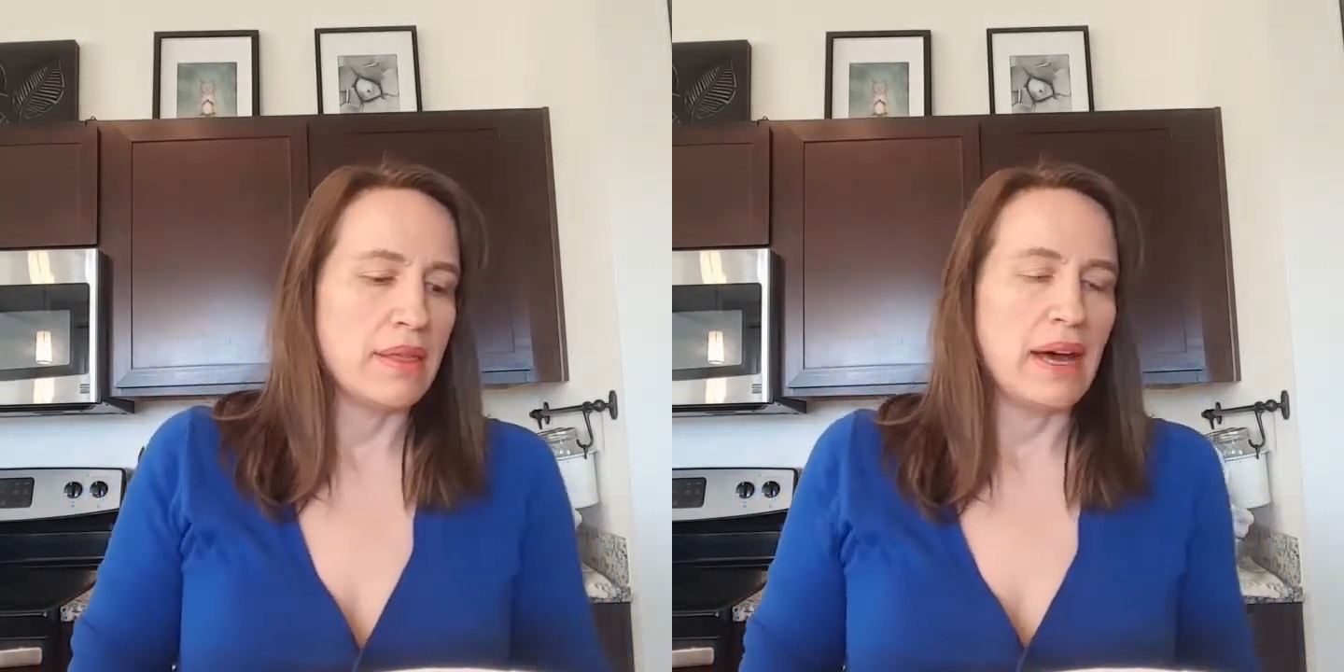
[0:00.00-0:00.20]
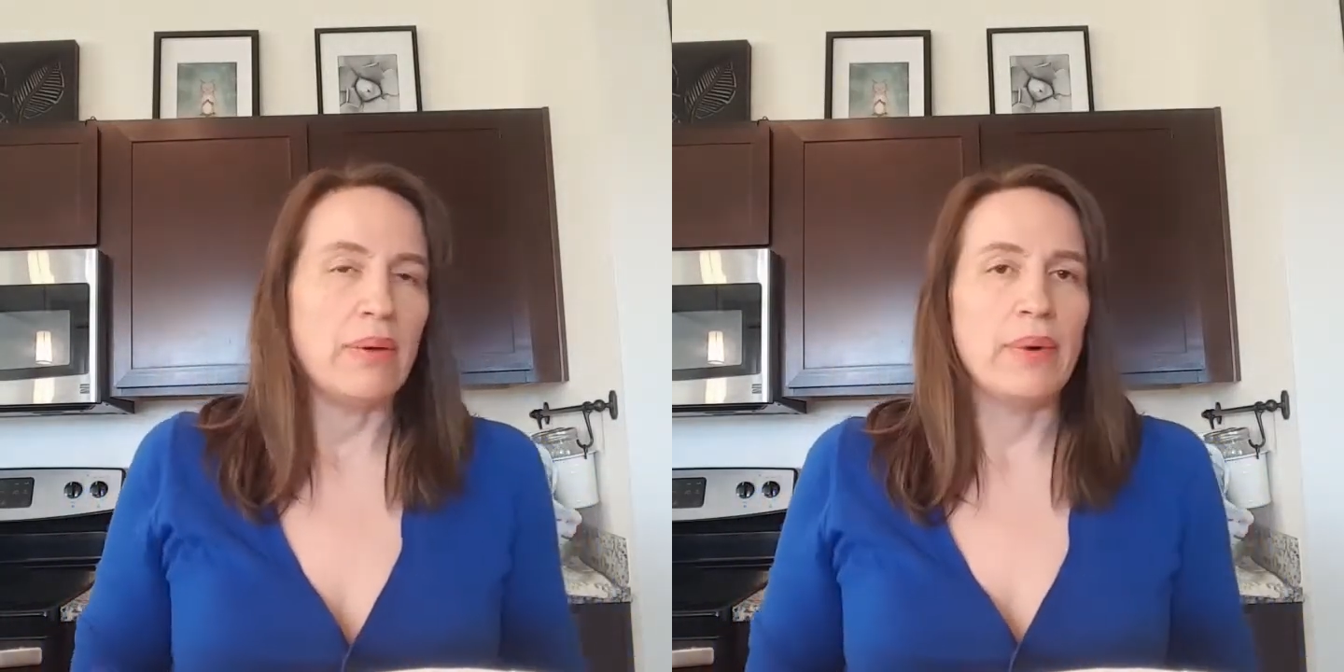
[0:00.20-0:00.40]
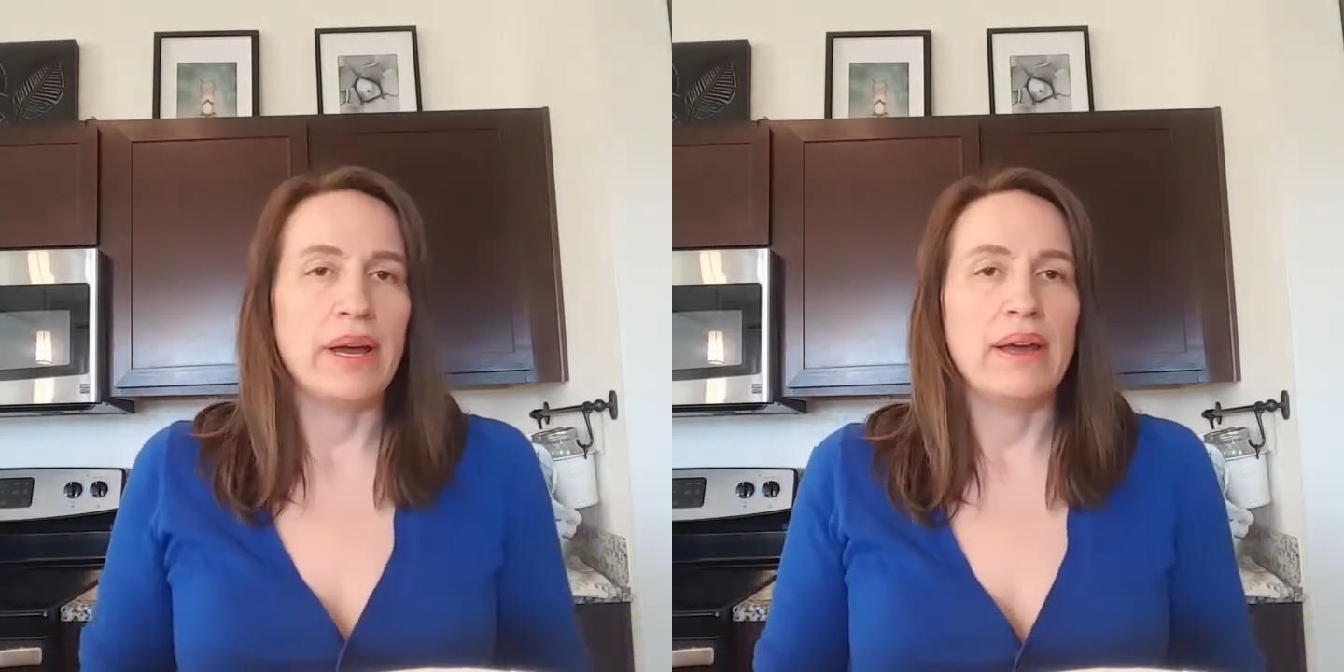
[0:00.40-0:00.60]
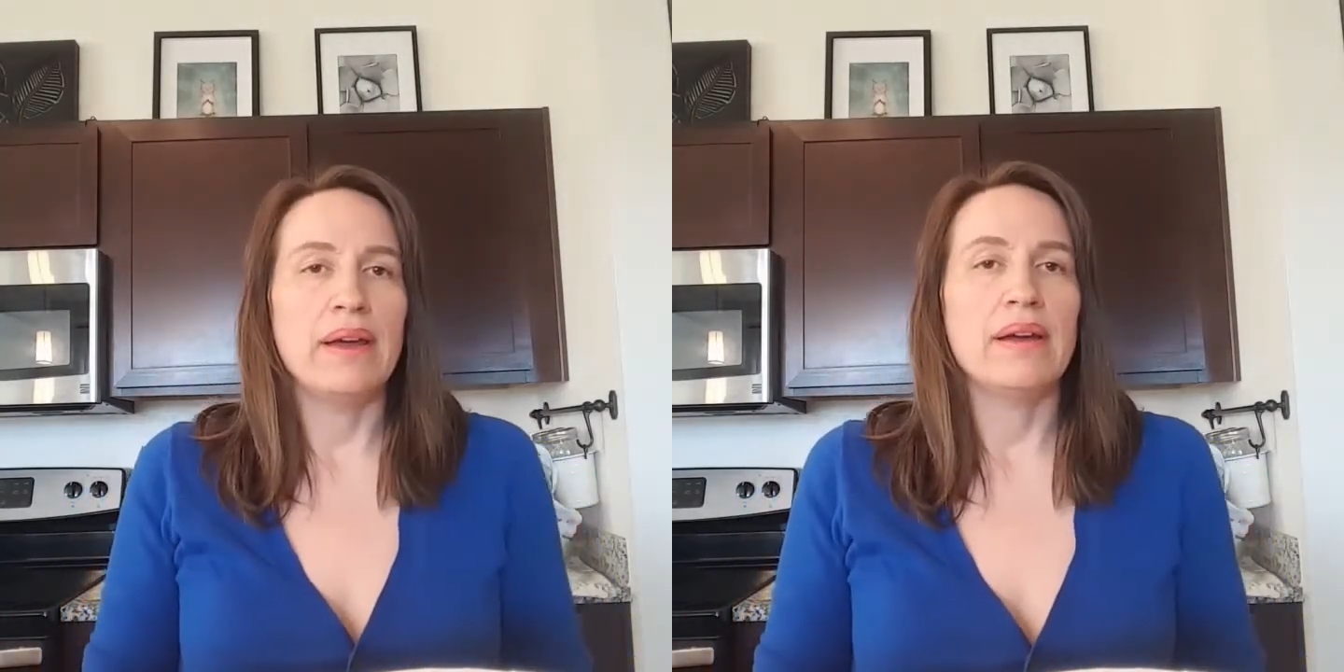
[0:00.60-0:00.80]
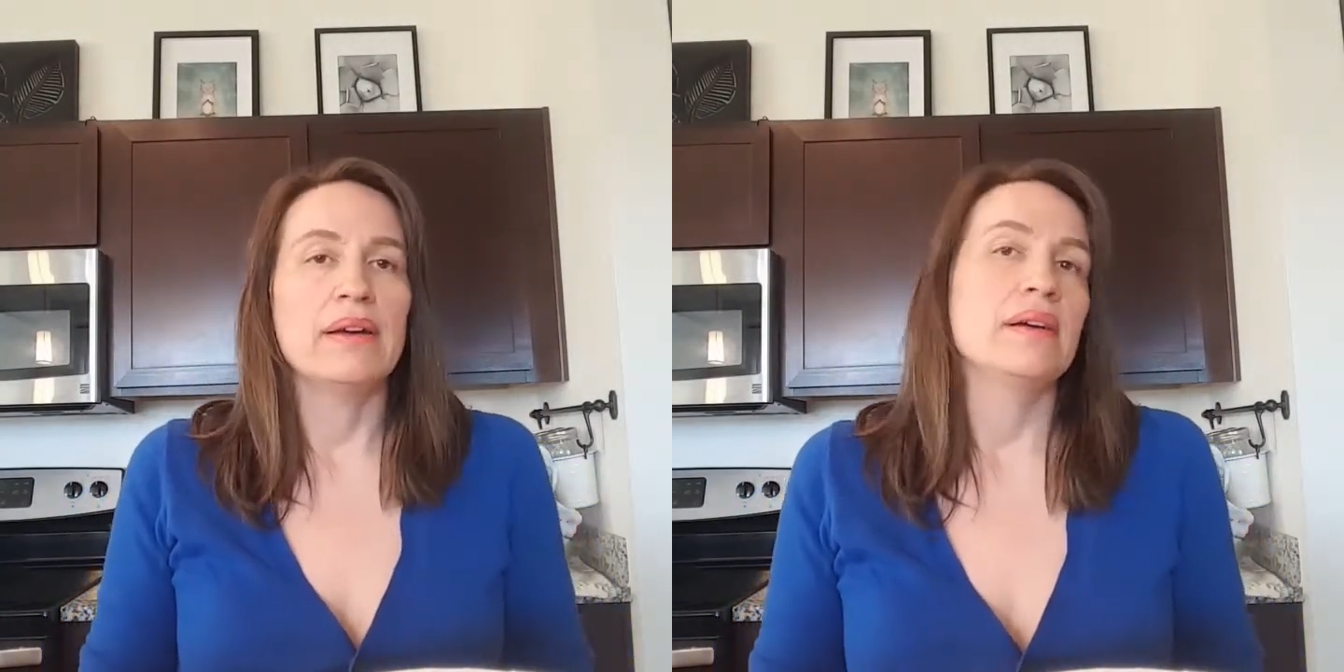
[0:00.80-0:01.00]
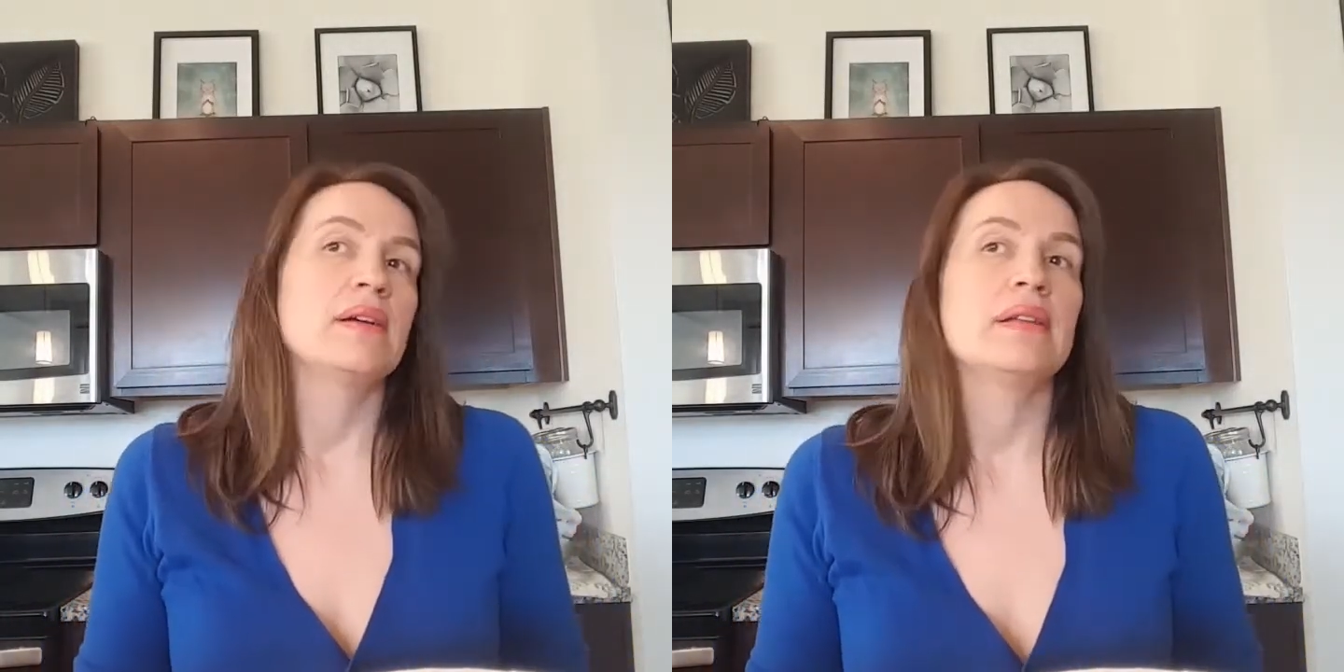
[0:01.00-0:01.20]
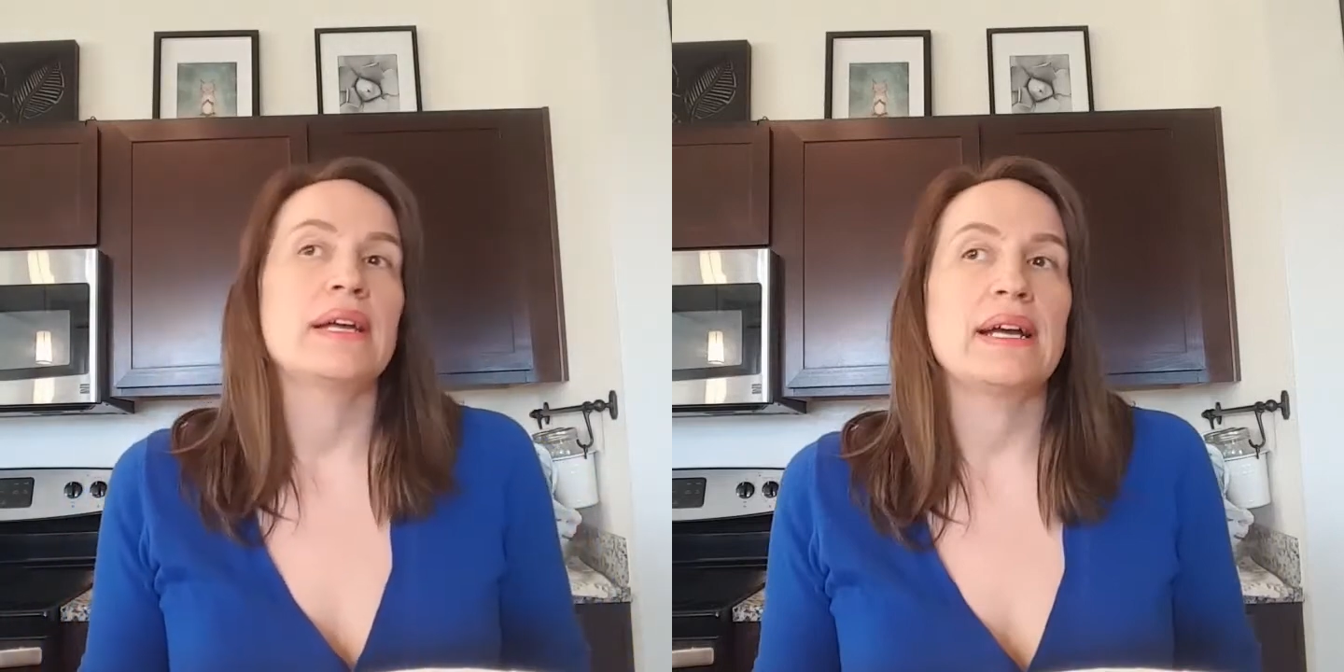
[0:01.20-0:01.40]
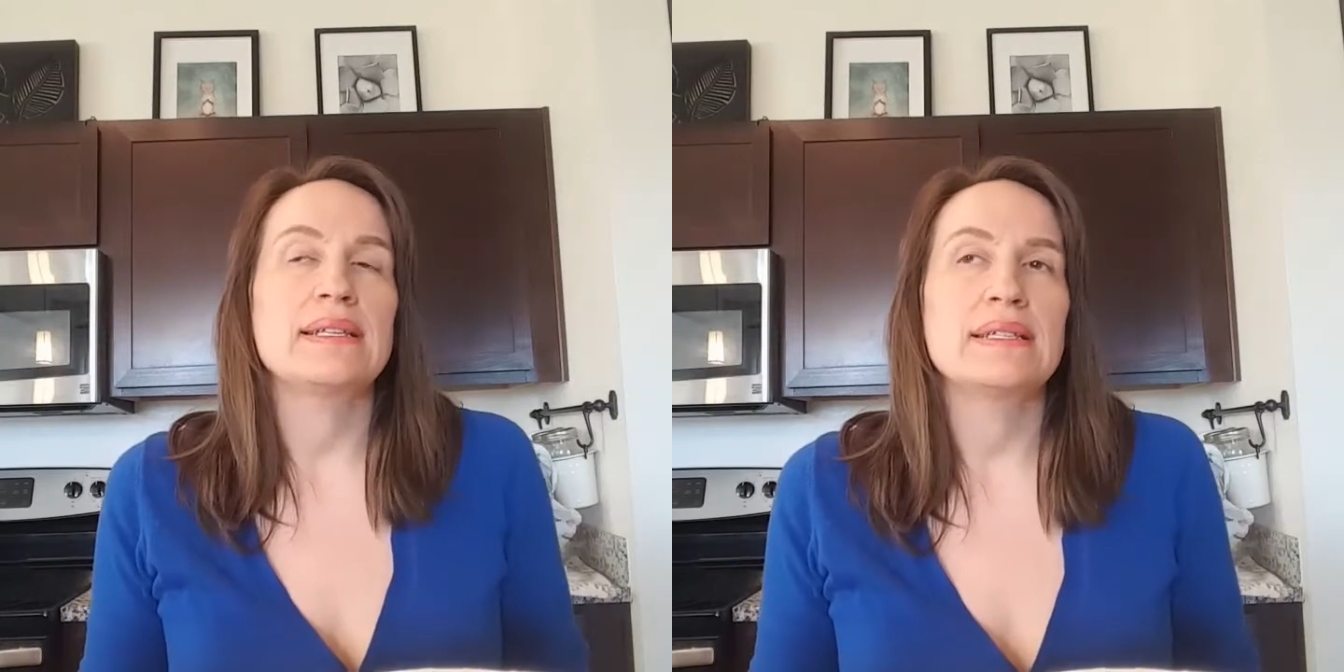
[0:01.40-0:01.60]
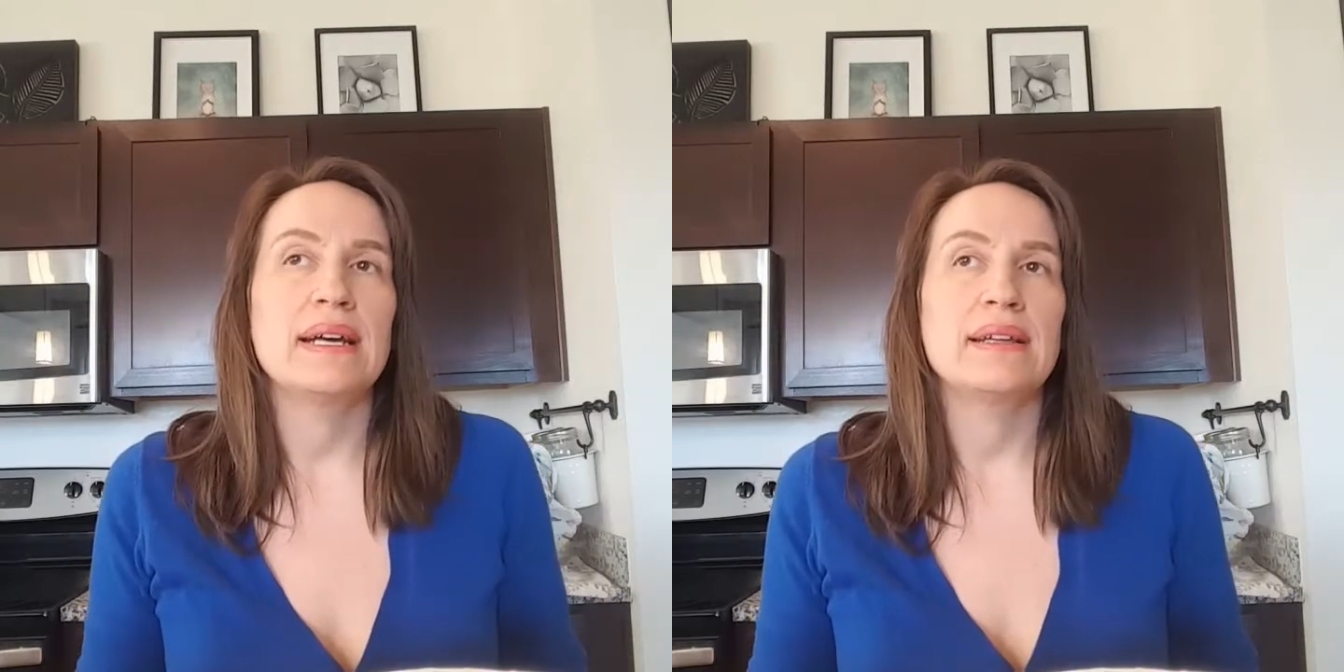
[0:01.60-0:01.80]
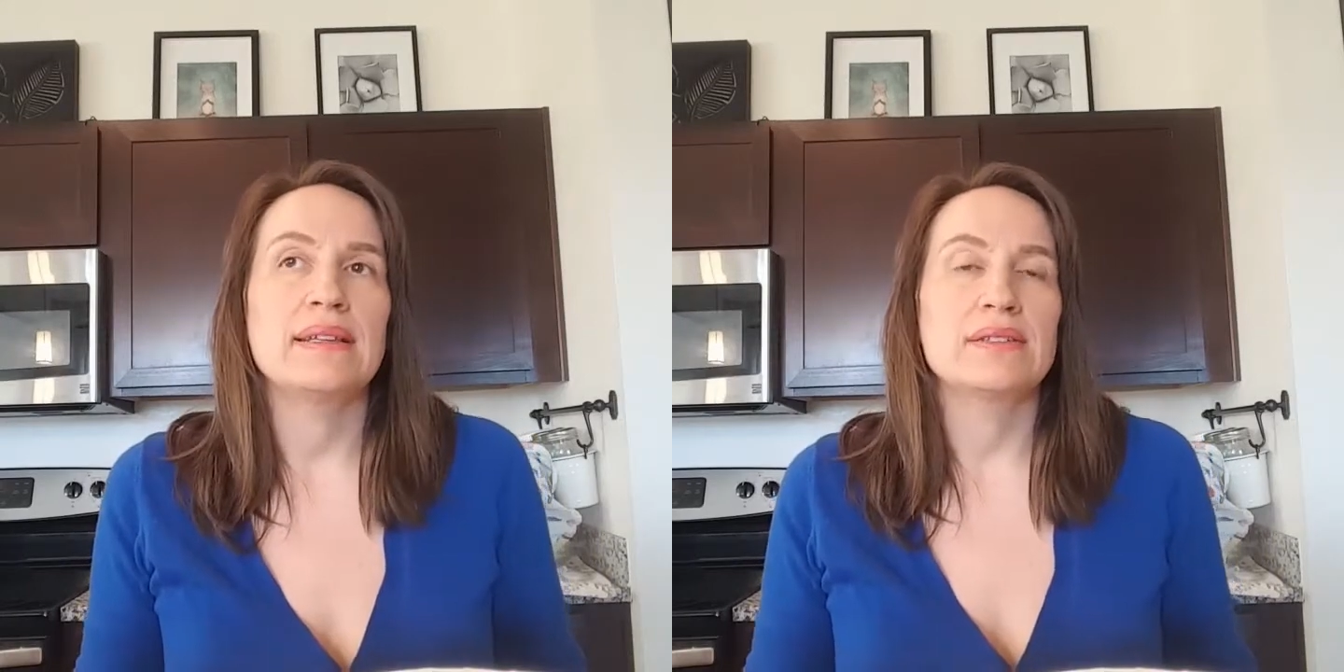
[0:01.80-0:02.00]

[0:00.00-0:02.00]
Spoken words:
that way, like I said,